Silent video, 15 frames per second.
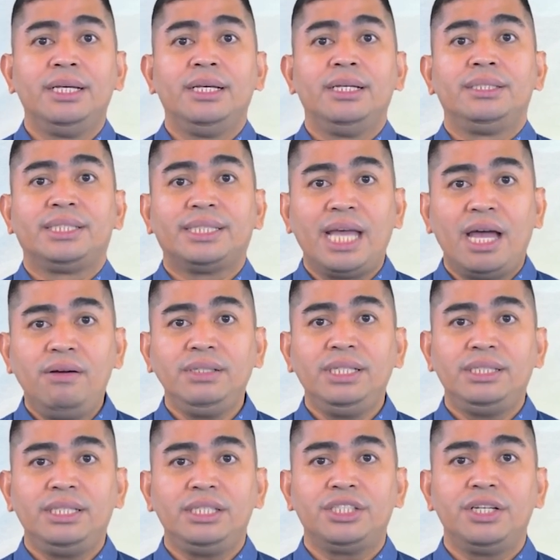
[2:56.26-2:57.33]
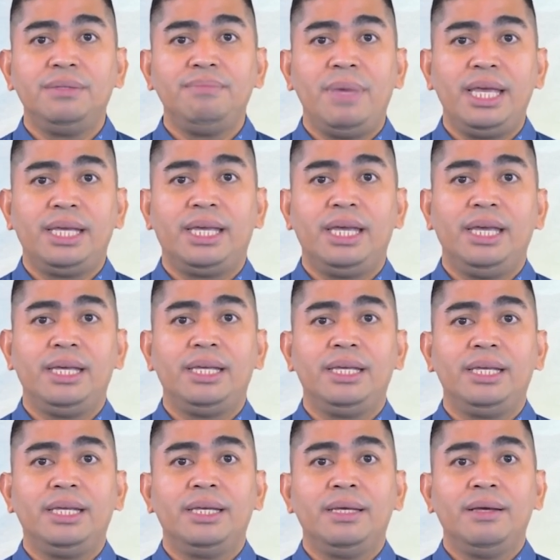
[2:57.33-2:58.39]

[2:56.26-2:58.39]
sound decision making